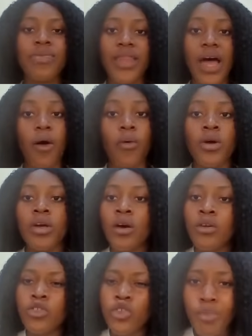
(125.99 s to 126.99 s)
Now,
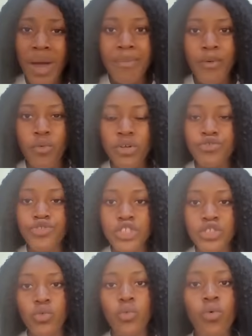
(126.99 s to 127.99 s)
you might be
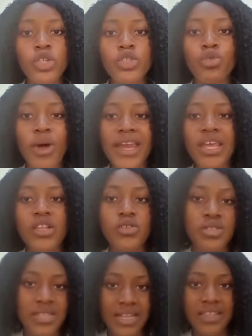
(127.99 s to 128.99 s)
wondering, what do I need to
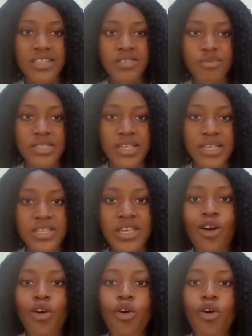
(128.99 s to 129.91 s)
start this business?